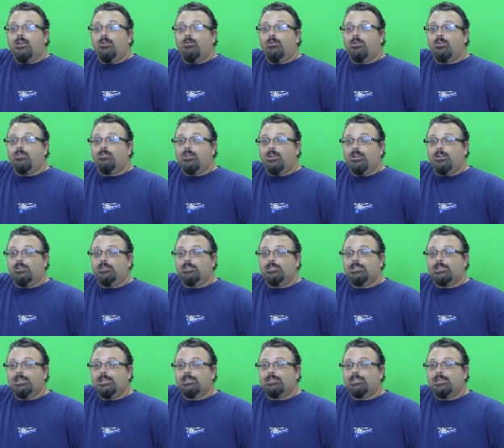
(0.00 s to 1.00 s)
We're going to run it on
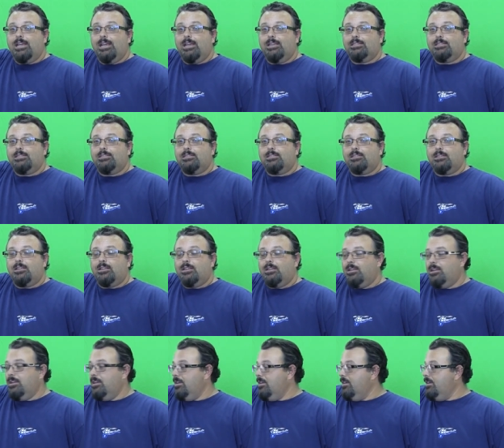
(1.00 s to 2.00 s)
6S.
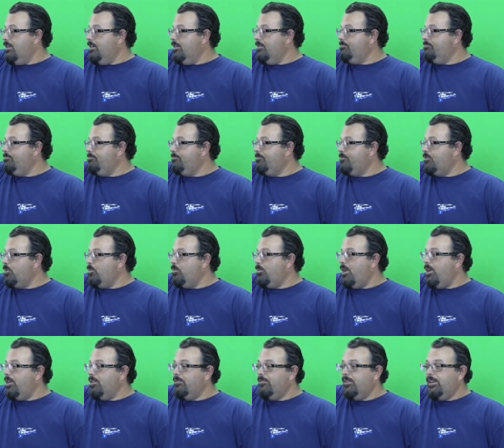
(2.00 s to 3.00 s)
Um, from
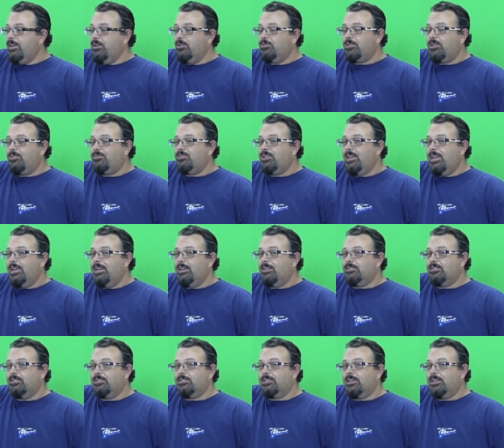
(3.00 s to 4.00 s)
all the videos I've seen,
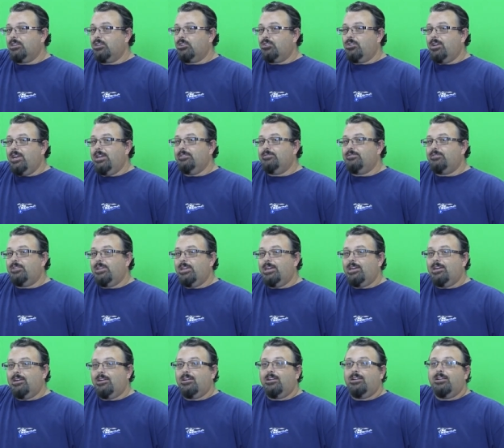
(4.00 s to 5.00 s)
this looks like a great
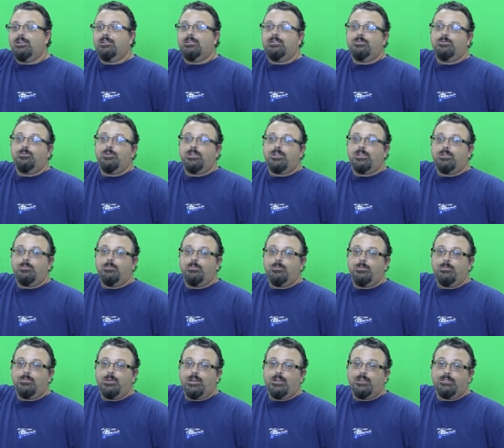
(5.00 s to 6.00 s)
flyer, and with the
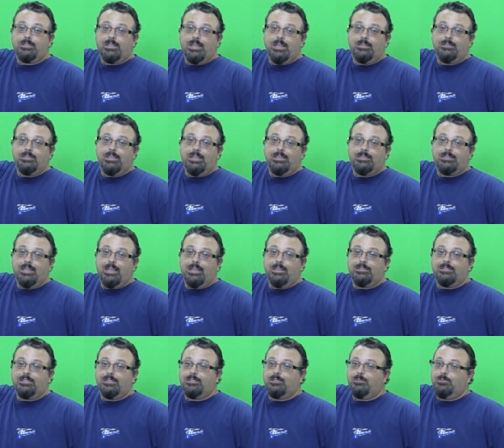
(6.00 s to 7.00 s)
Model Sounds Inc
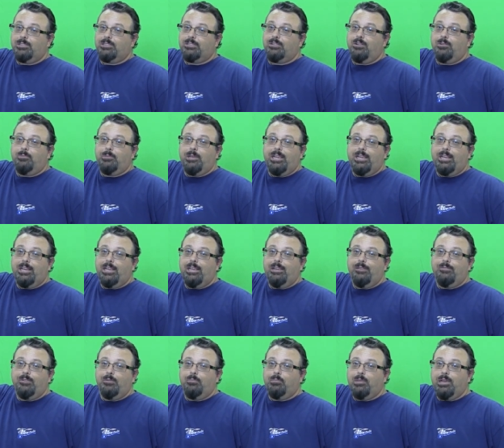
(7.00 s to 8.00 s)
sound system, it's going to make it
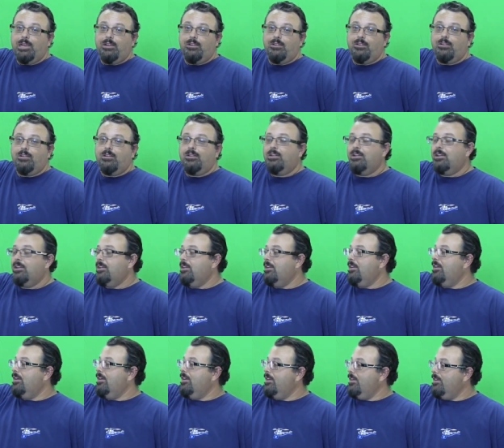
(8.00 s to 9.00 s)
even better
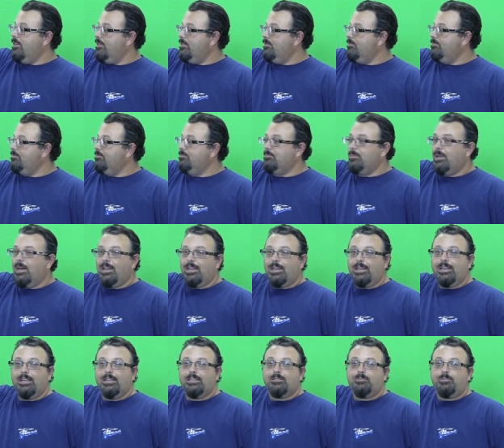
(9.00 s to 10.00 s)
uh,
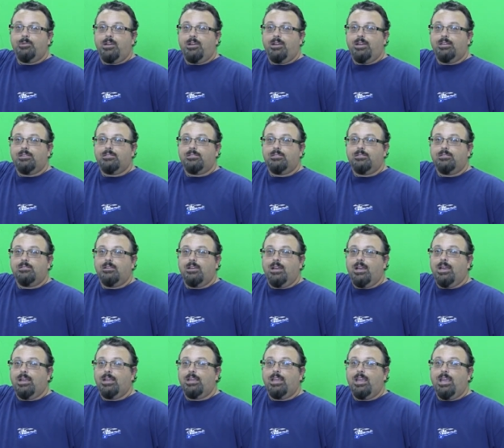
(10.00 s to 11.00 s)
modeling experience.
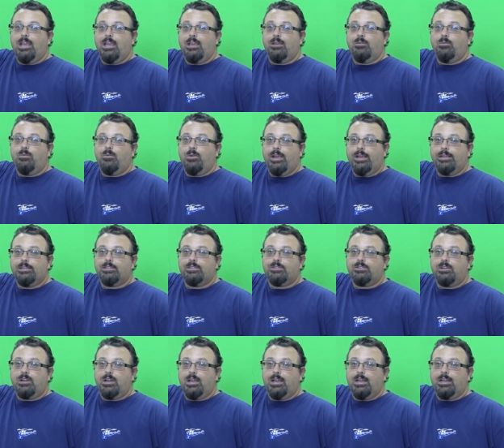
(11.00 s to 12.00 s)
I can't wait to
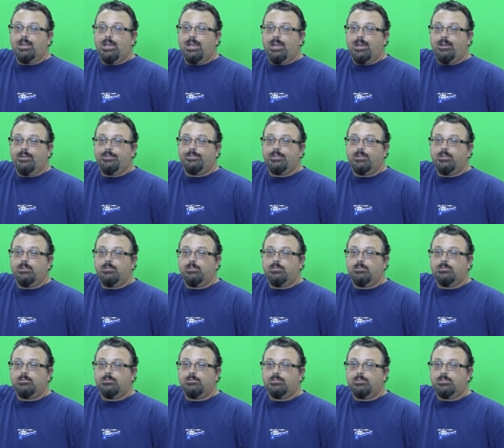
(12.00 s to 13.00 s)
try it out.
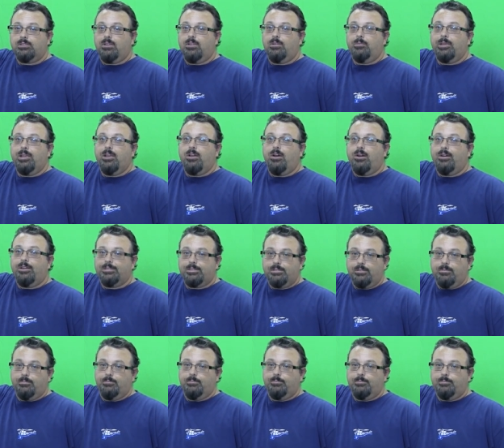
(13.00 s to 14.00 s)
It's going to be
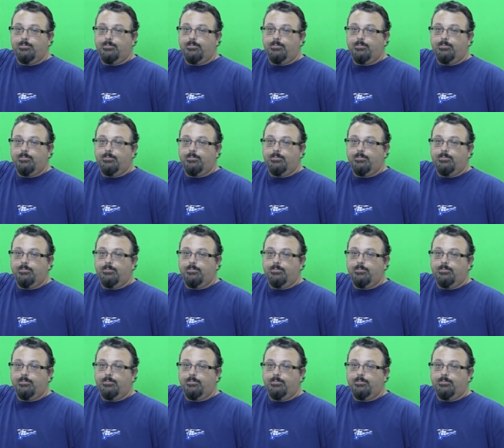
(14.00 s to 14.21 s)
awesome.